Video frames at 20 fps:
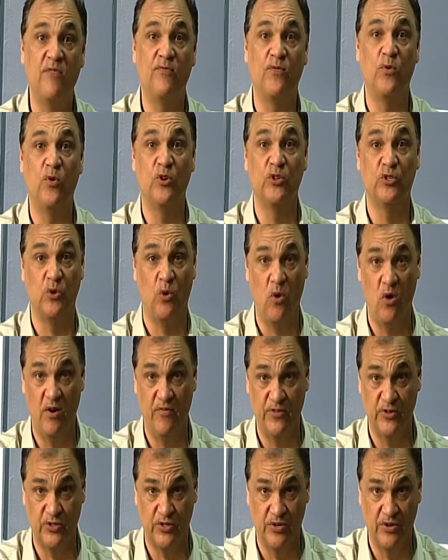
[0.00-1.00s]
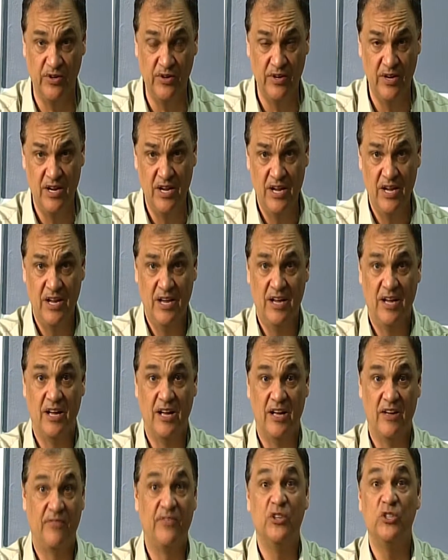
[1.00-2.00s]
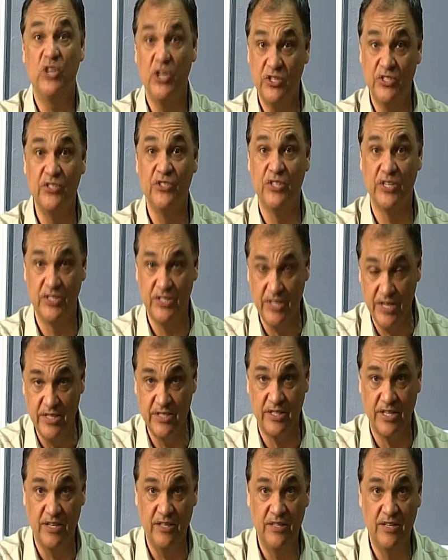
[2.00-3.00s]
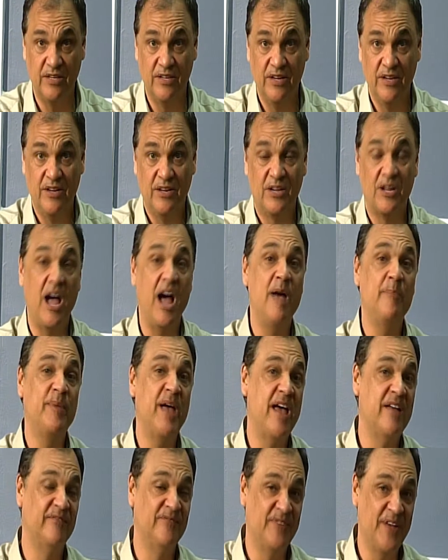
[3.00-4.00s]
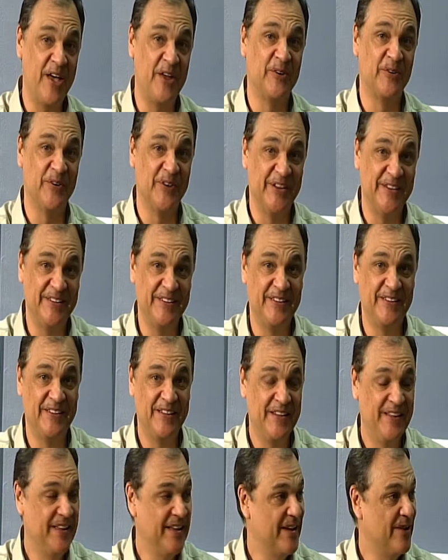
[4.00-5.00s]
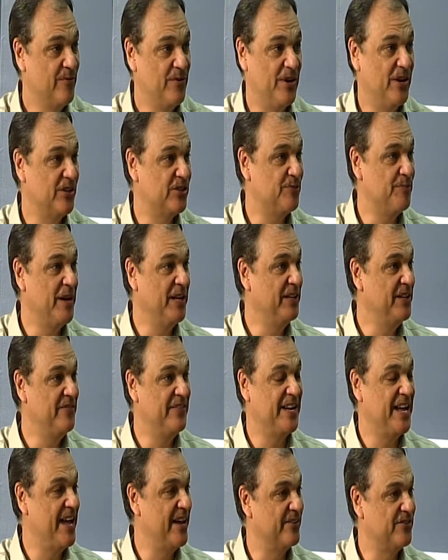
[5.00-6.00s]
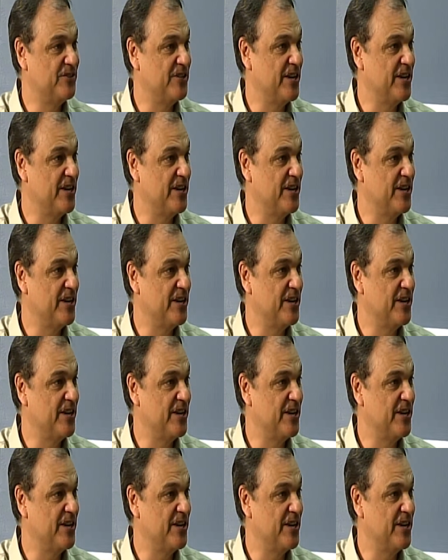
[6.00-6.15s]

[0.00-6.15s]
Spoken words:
Force officer, physician's assistant, combat veteran, and what else am I leaving out,